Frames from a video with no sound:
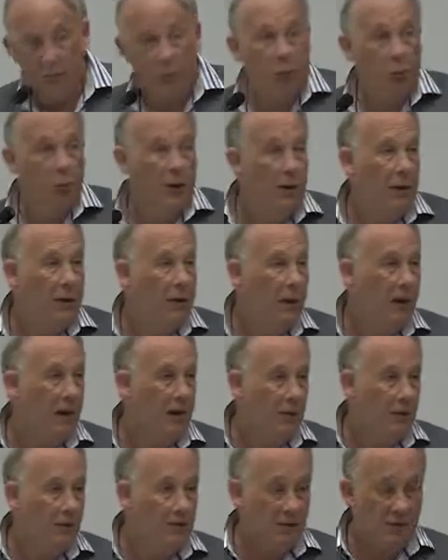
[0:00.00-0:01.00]
three
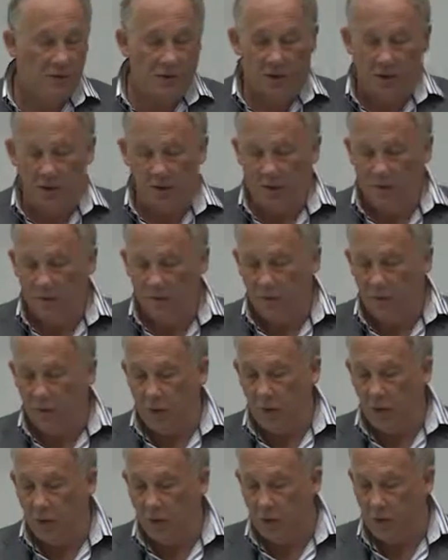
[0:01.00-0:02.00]
things as
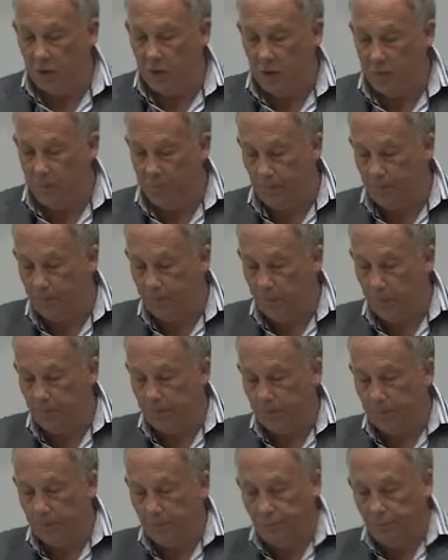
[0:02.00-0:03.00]
follows.
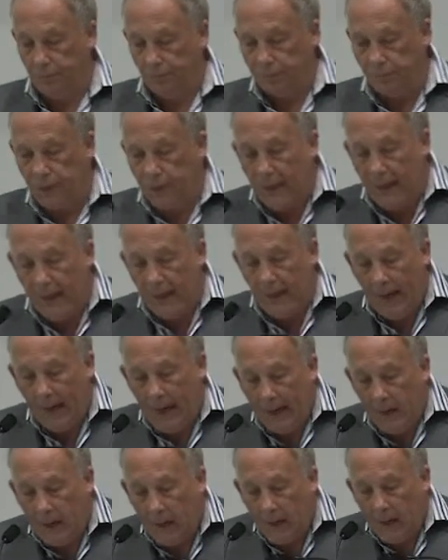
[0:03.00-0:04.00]

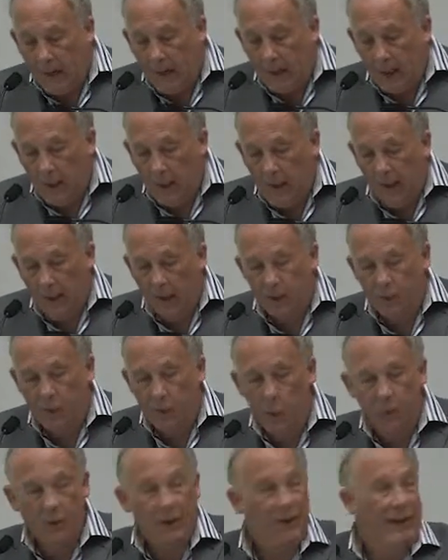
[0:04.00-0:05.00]
A, it
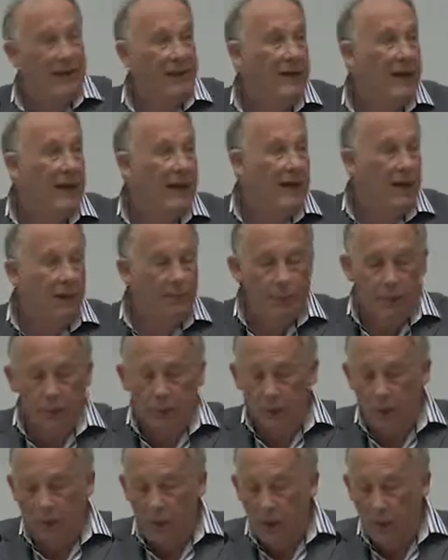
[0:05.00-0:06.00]
will
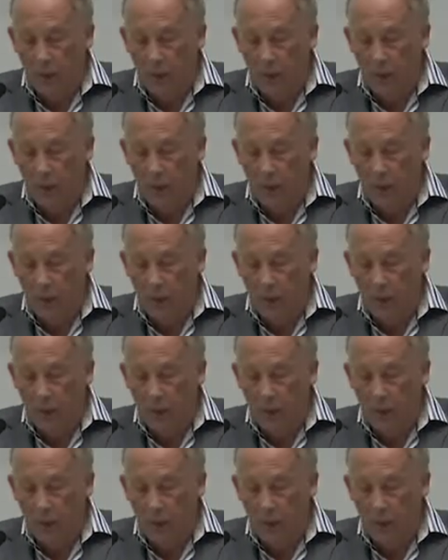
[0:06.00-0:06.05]
enable